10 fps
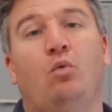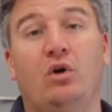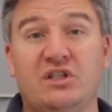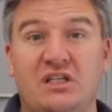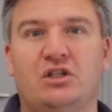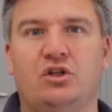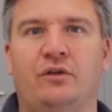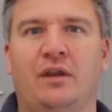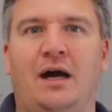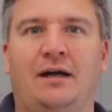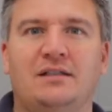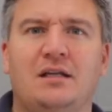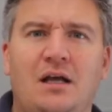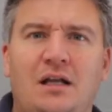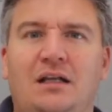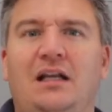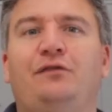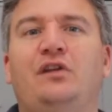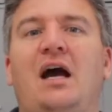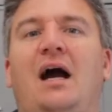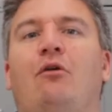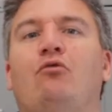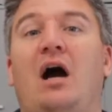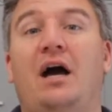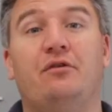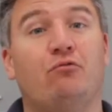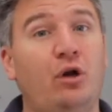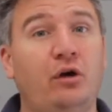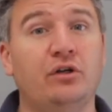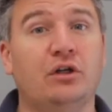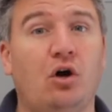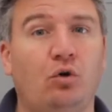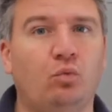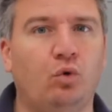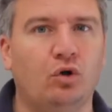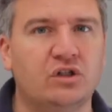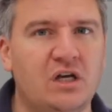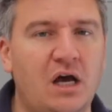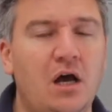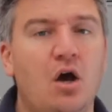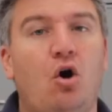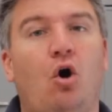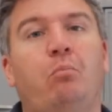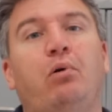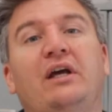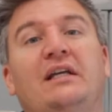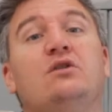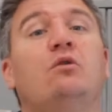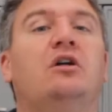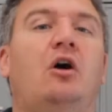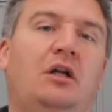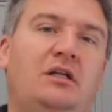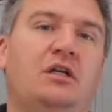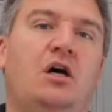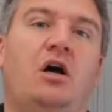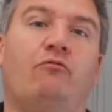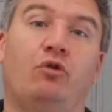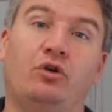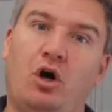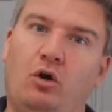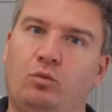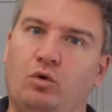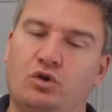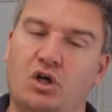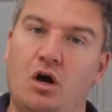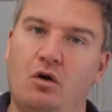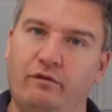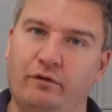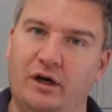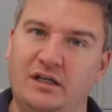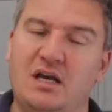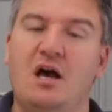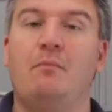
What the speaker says: Once it's done that, lift it out, either run it under cold water or put it into a colander and run cold water over it.